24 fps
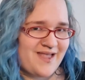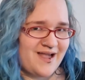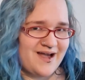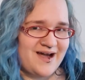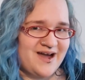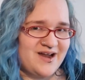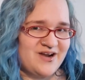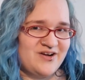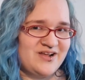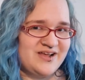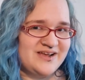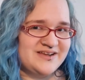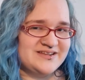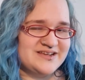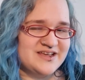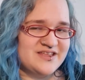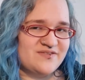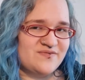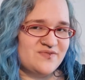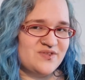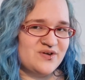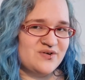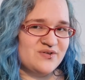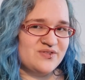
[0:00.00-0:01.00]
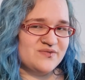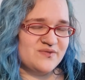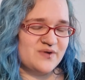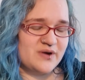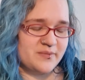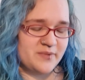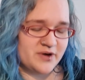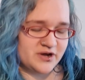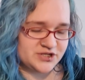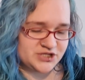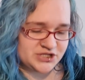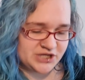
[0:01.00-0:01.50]
I don't like Death of the Author very
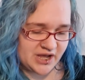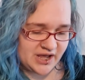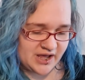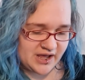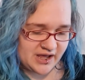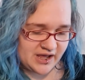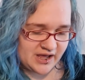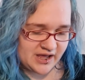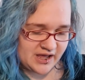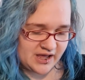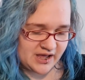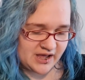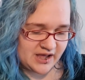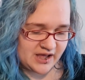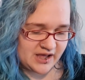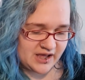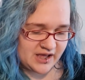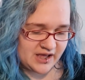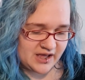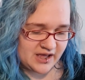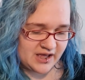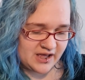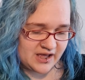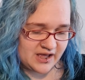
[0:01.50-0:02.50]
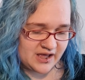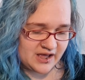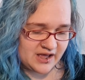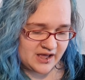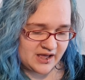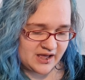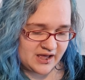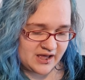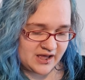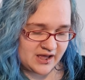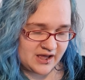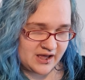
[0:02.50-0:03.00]
much.
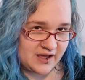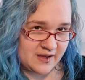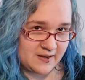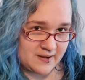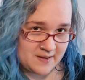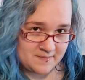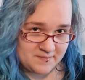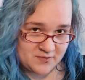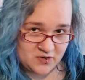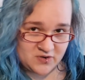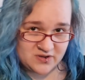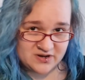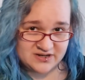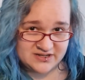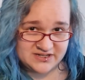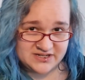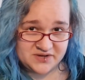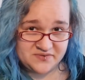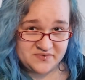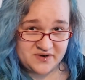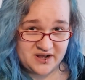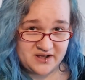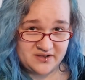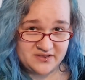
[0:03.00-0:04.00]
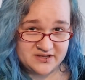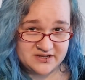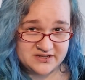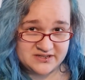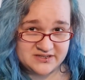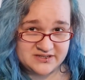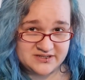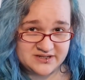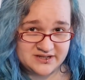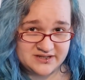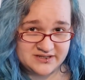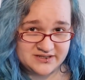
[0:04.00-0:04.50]
I'm not going to derail
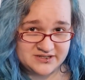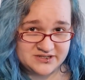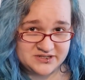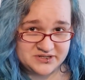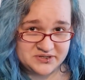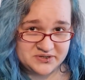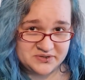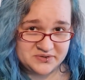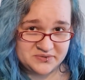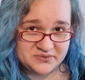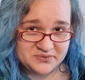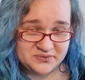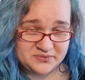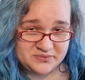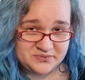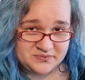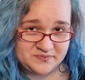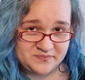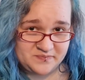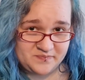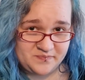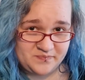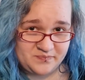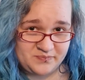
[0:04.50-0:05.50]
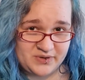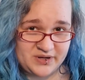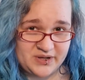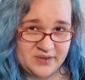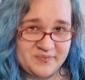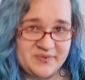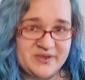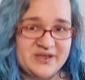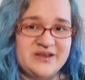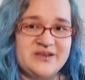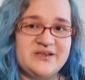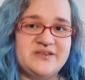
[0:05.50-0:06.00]
this into my
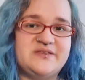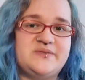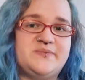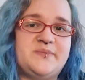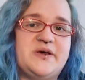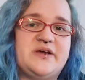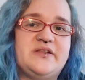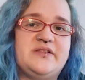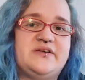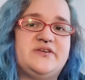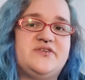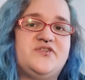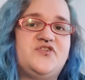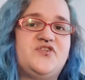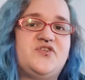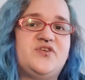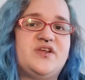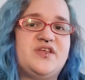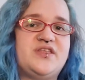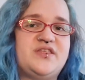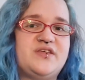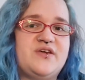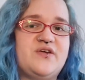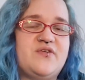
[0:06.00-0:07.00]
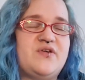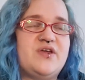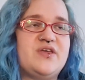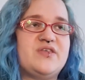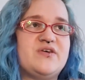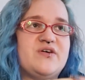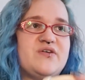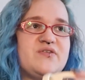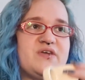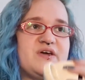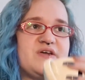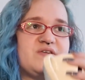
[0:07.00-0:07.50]
opinions about literary theory,
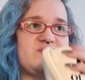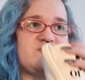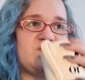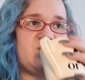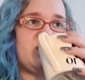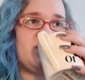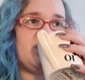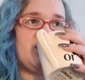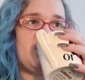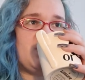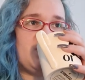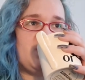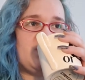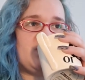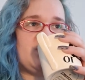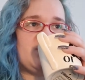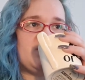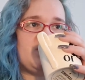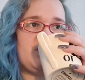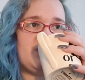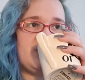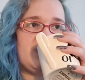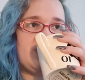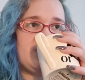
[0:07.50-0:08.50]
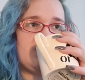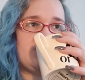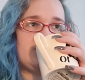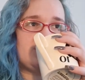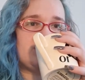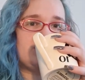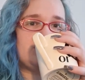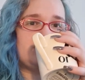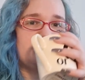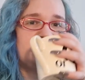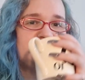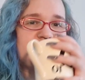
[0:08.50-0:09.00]
though. That's not important for now.
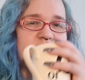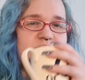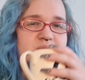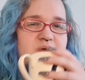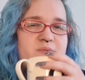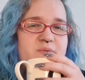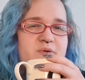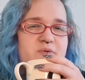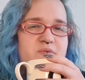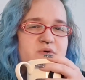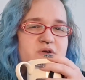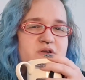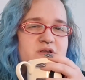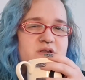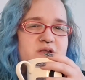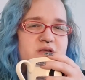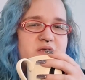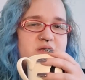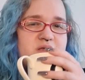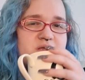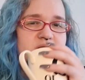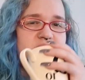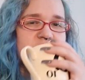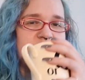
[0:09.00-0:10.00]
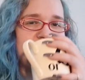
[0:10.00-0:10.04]
Maybe one day.